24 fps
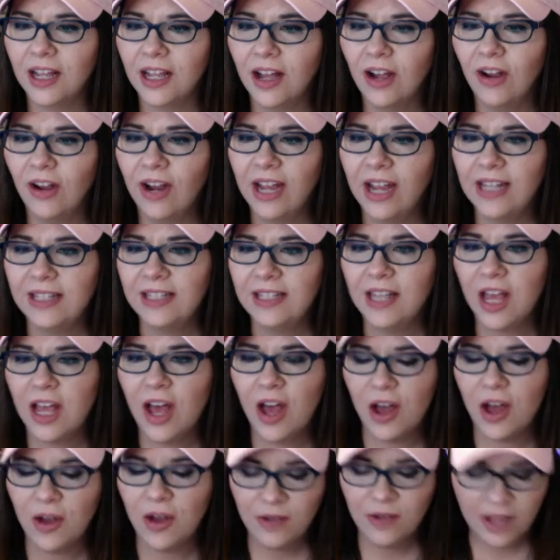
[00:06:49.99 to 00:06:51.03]
right.
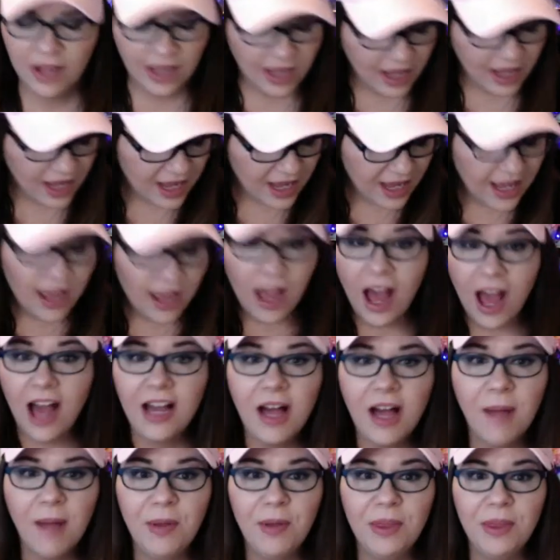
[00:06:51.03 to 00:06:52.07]
So a
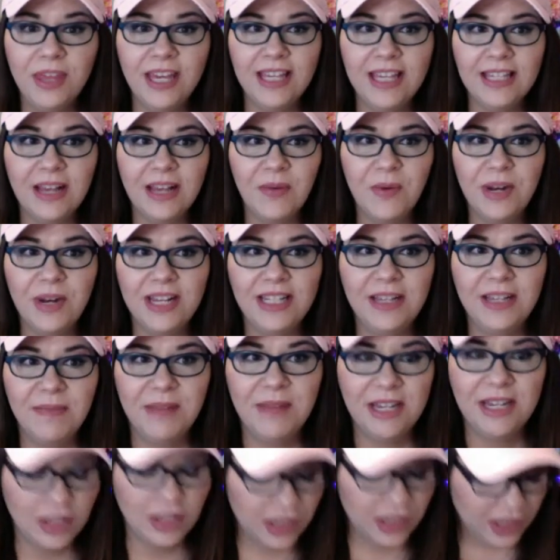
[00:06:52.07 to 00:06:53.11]
couple of things I wanted to
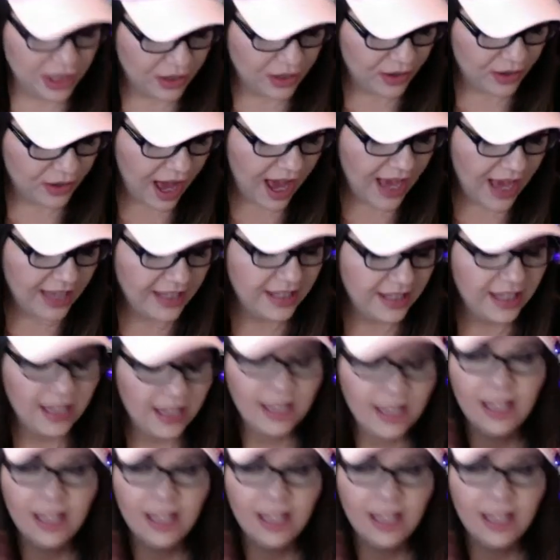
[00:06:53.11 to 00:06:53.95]
mention to you guys.